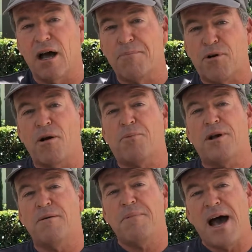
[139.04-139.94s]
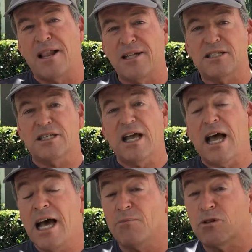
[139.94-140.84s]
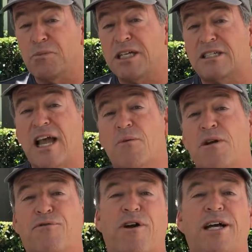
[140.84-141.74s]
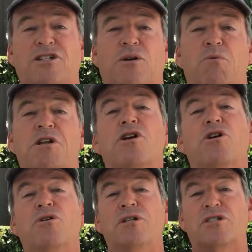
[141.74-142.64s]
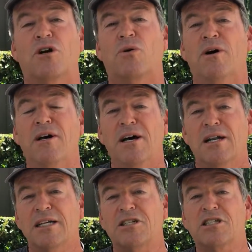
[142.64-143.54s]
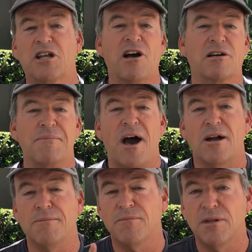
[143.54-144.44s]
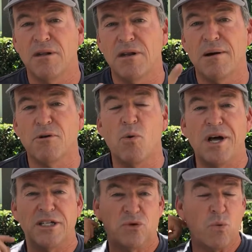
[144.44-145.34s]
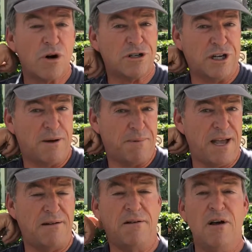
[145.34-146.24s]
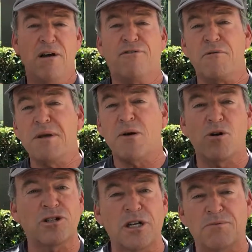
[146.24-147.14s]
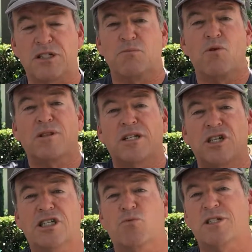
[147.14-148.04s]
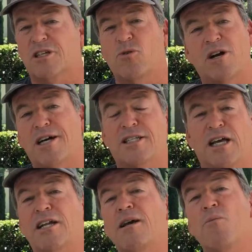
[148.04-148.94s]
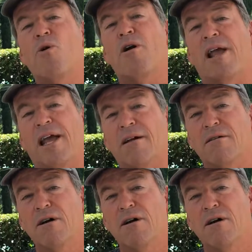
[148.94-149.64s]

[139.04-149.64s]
appropriate balance helps me stay refreshed and renewed. So let's just talk about them. Number one is worship. And for me, worship, it's more than just what's going on Sunday morning.